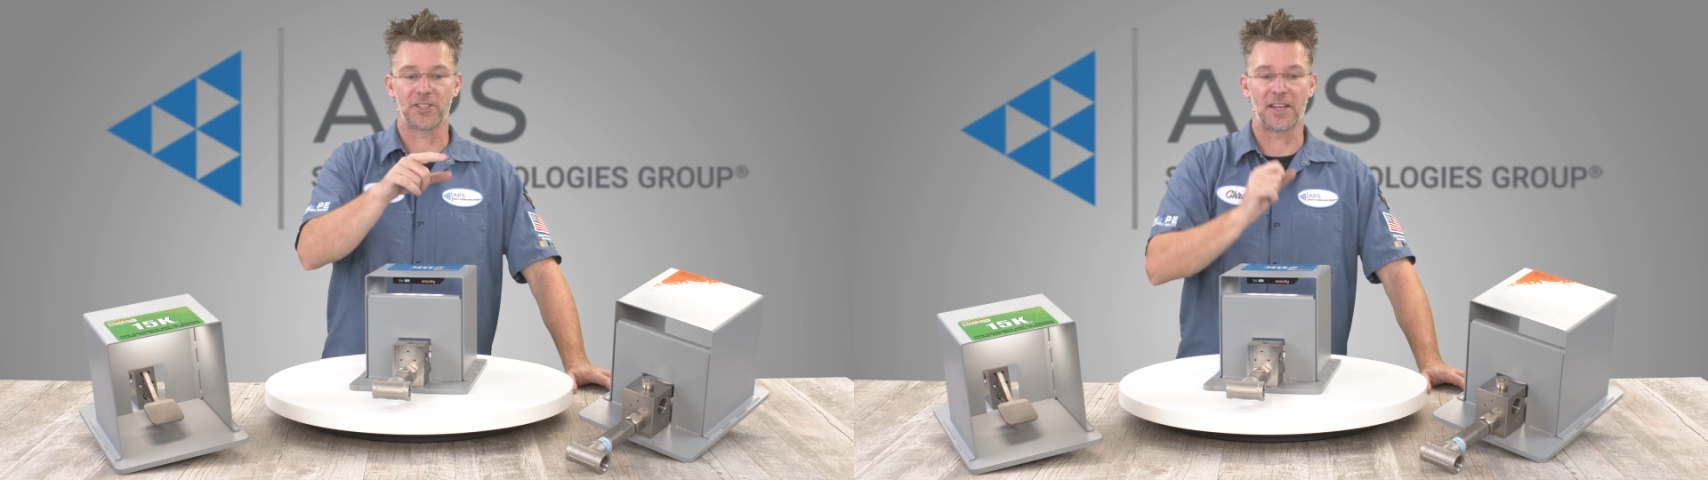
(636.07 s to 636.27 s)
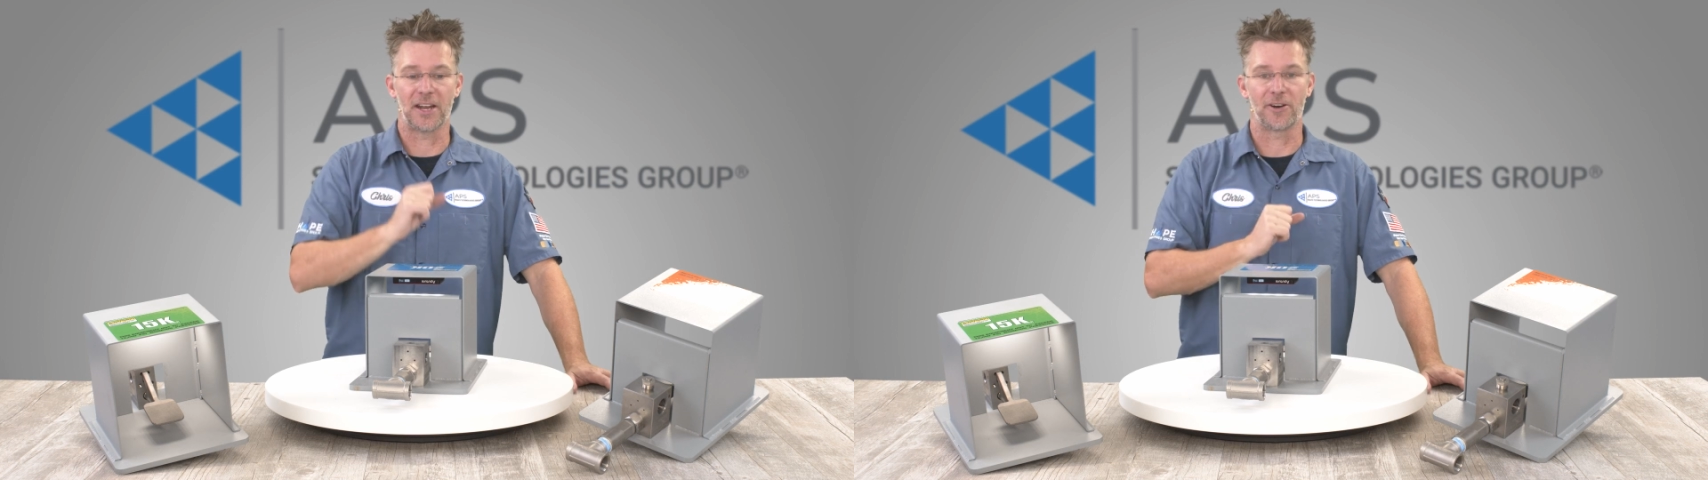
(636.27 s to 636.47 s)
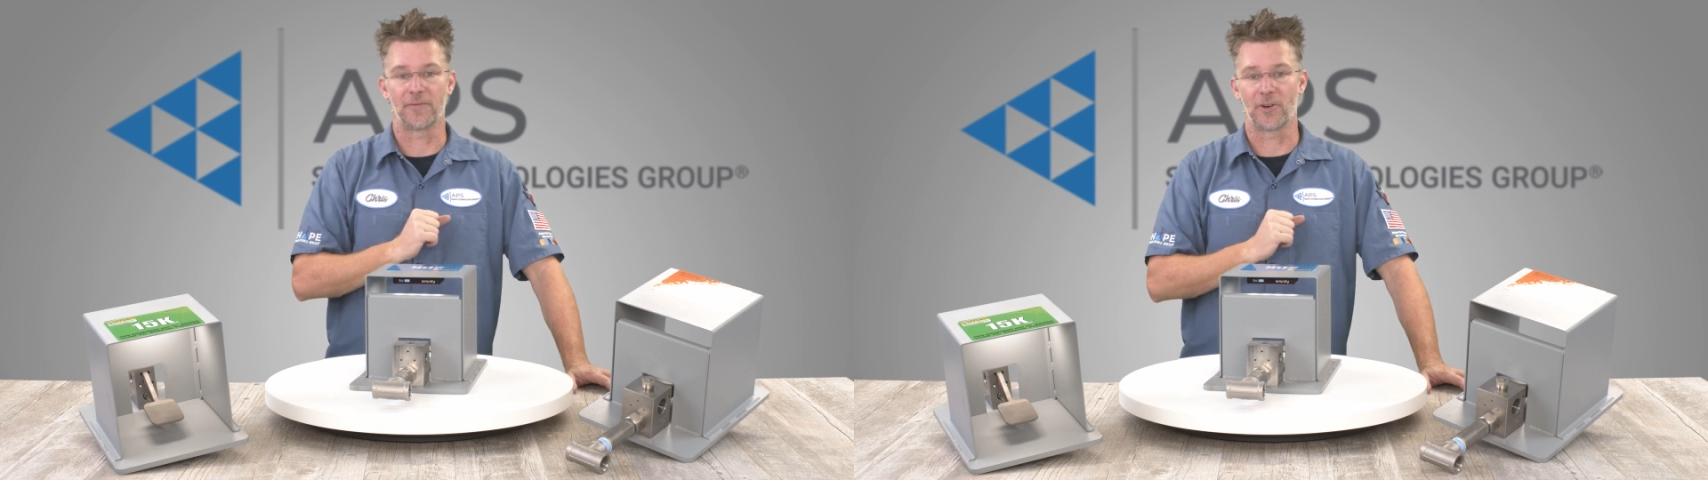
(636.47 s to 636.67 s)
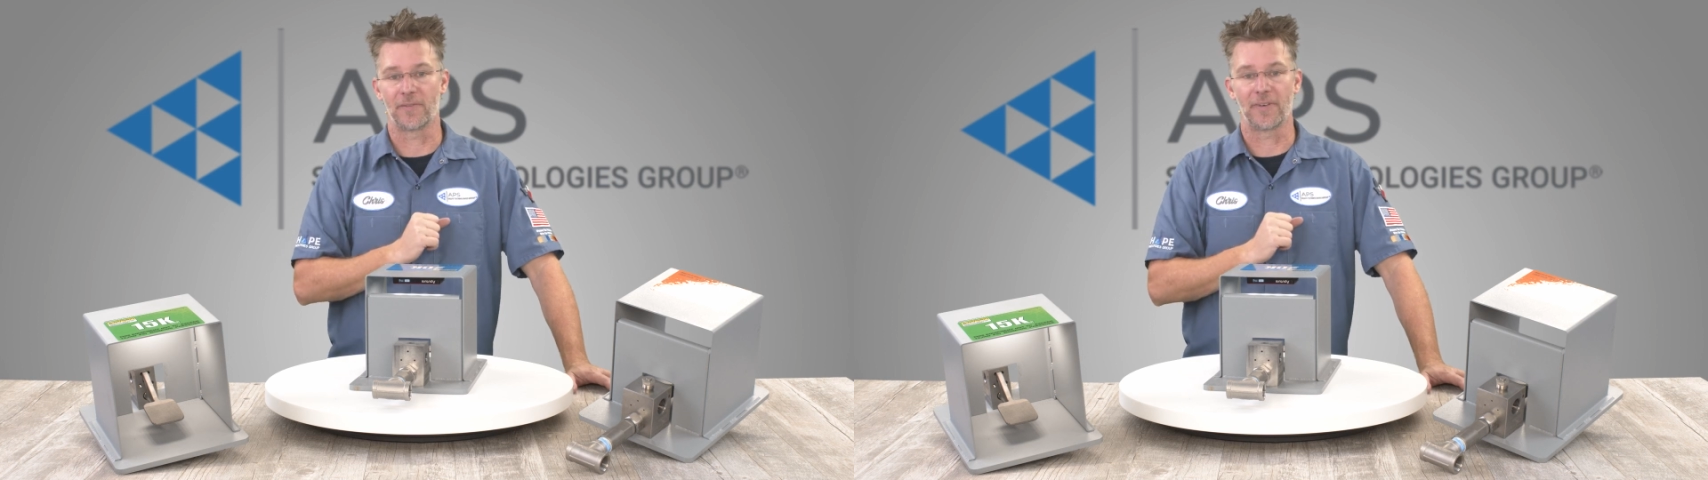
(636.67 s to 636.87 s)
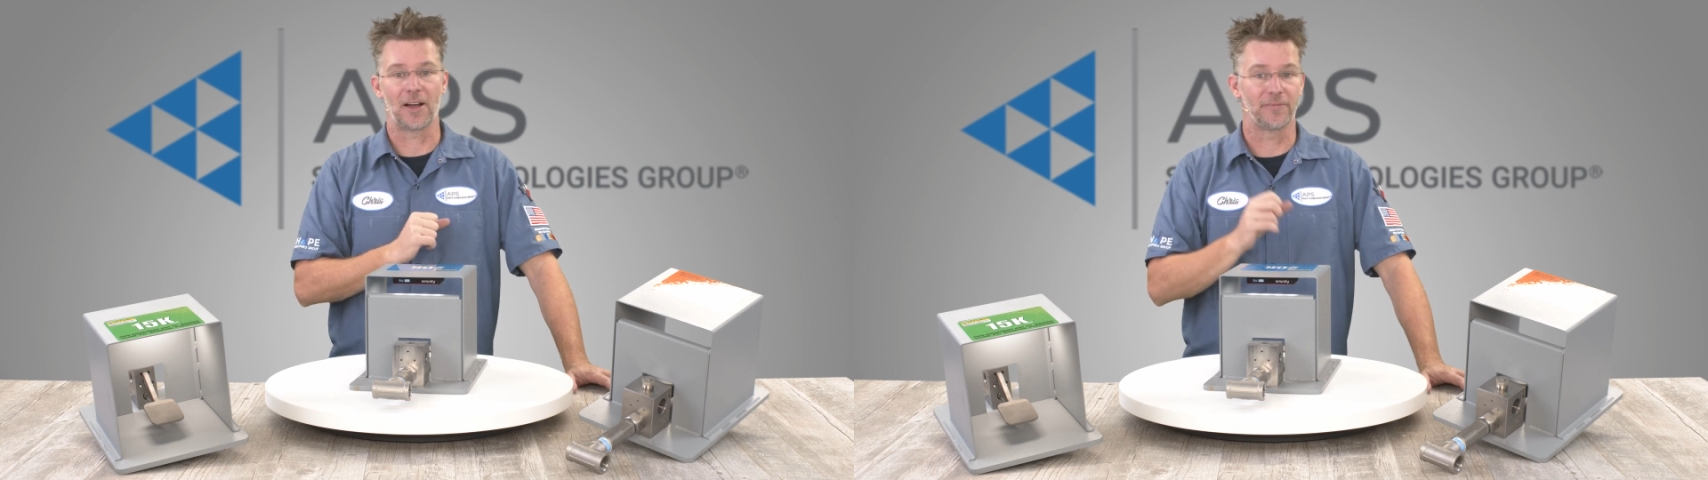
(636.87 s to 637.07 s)
the air
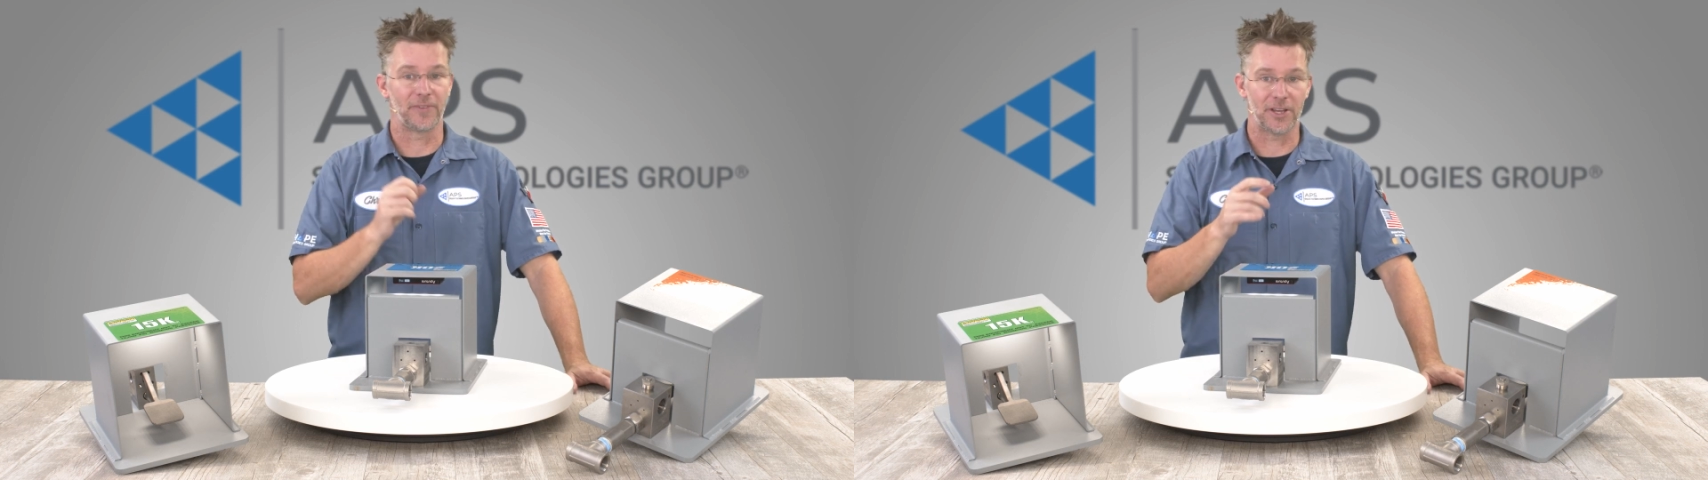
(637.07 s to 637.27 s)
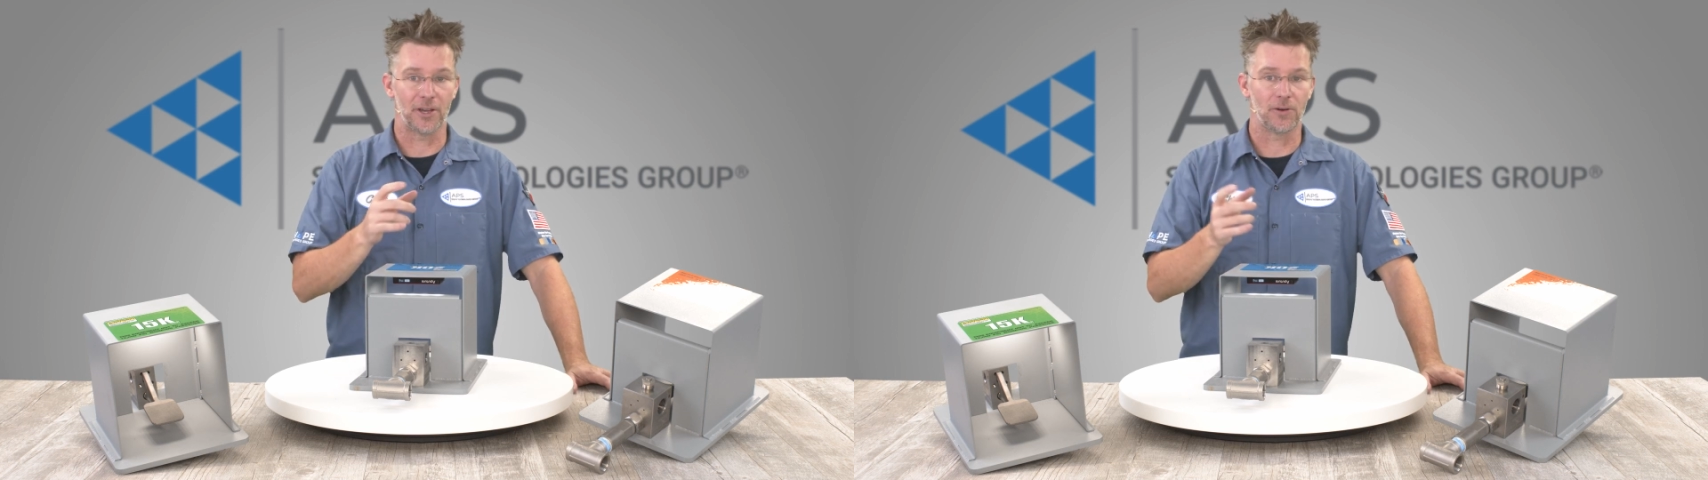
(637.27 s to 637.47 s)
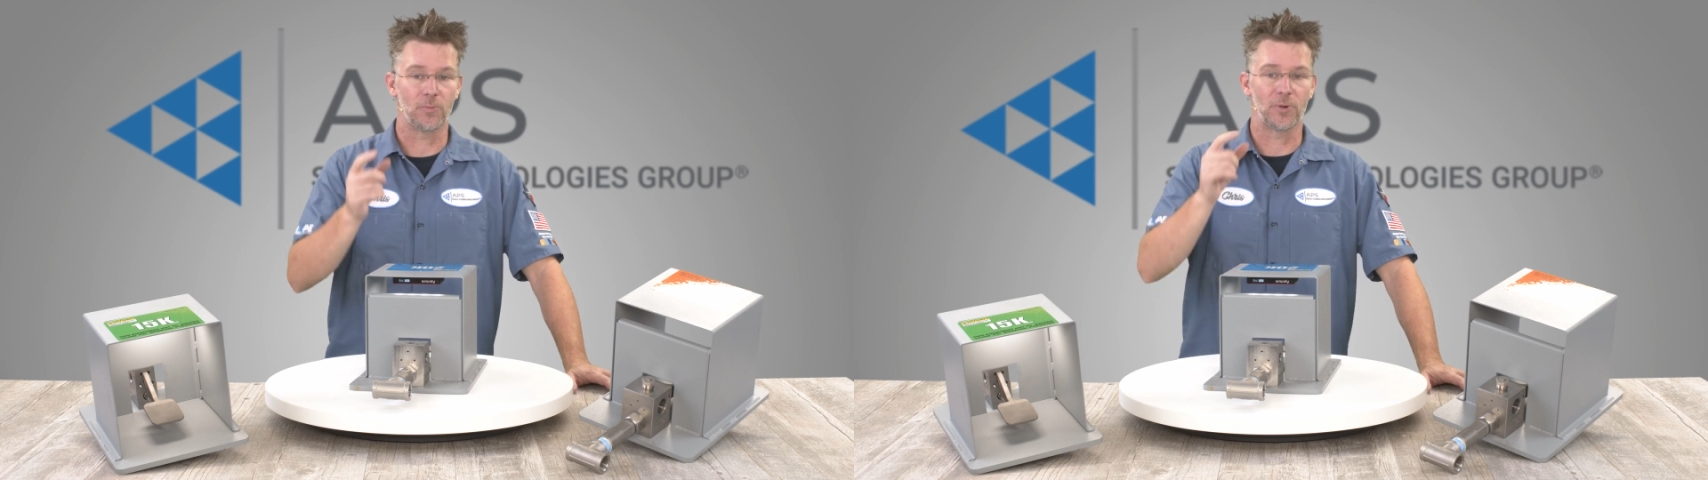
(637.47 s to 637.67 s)
diverter valve video,